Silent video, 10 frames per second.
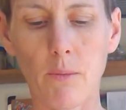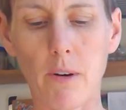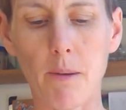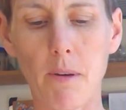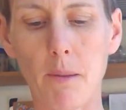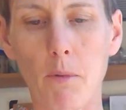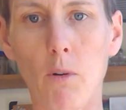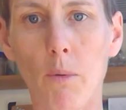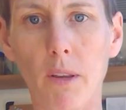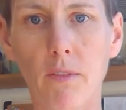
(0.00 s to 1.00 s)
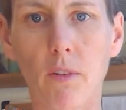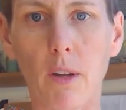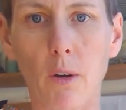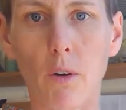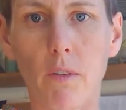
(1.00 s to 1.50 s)
them always falling over.
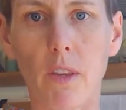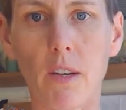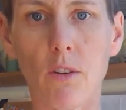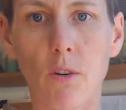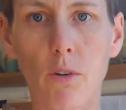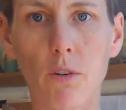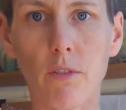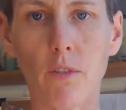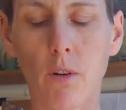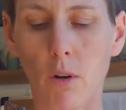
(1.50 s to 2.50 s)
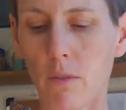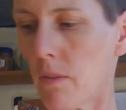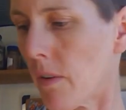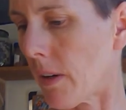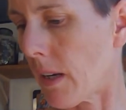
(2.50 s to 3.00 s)
They don't fall over very
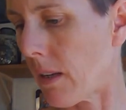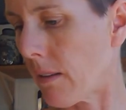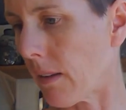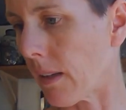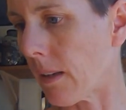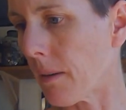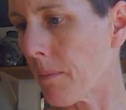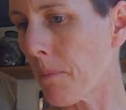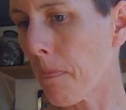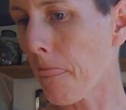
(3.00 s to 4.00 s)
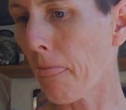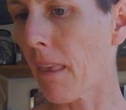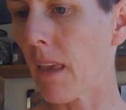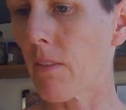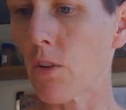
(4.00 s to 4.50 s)
easily. If you do
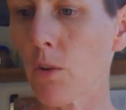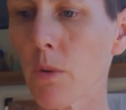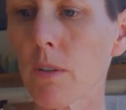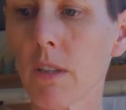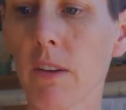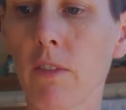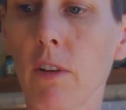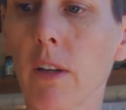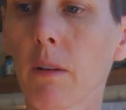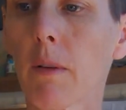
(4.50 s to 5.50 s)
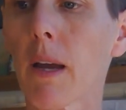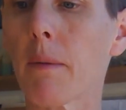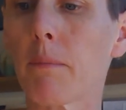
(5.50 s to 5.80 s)
want to give your little gnome a